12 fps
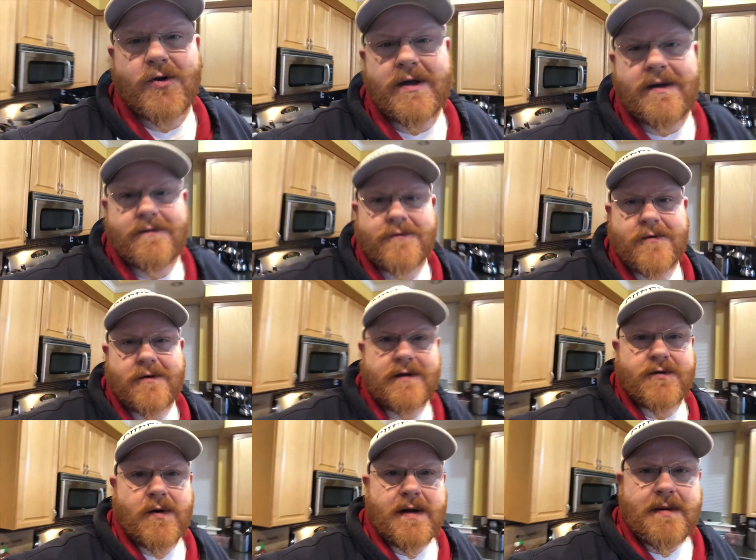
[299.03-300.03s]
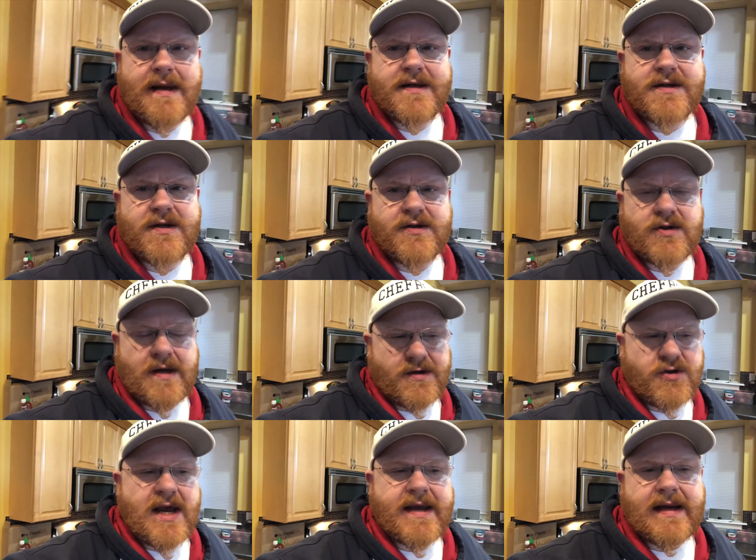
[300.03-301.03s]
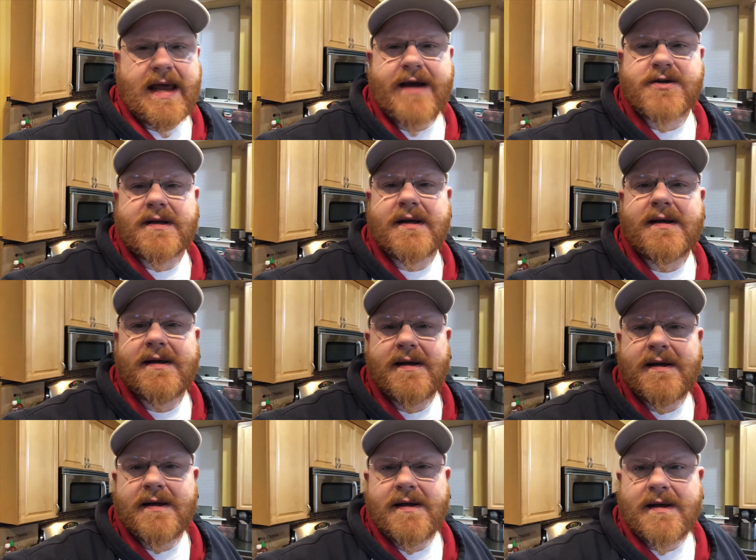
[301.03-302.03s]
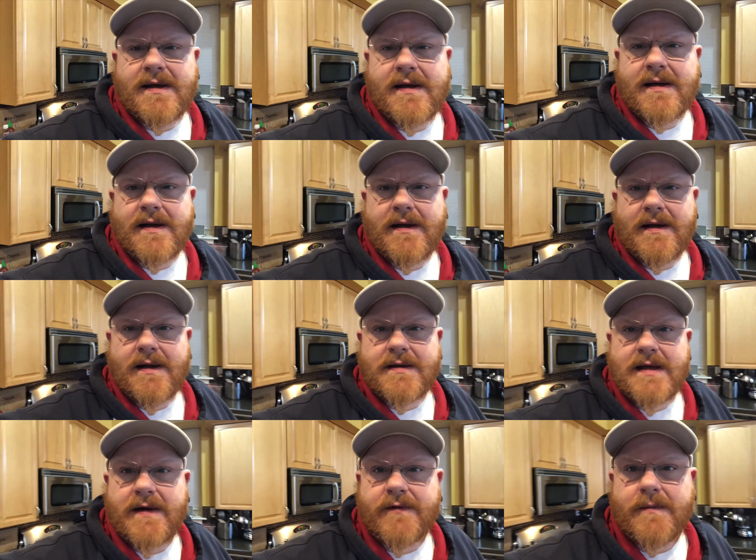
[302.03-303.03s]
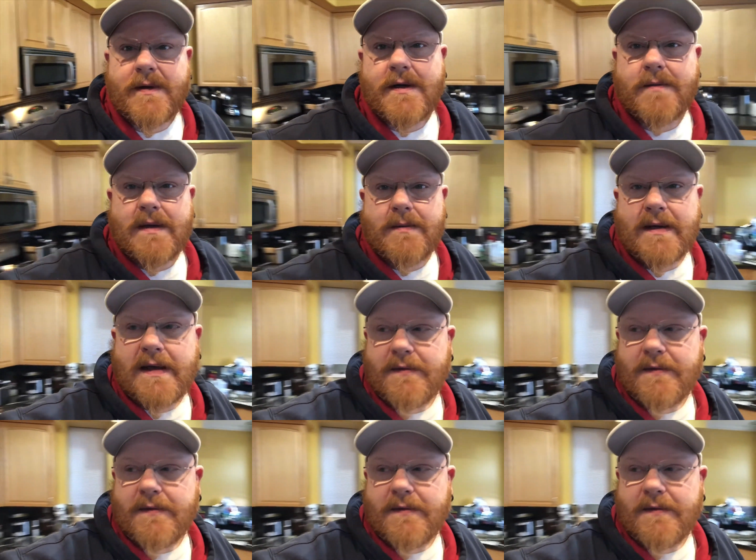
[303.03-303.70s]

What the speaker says: it for like 20 minutes, check it actually, and then take it from there. Maybe have the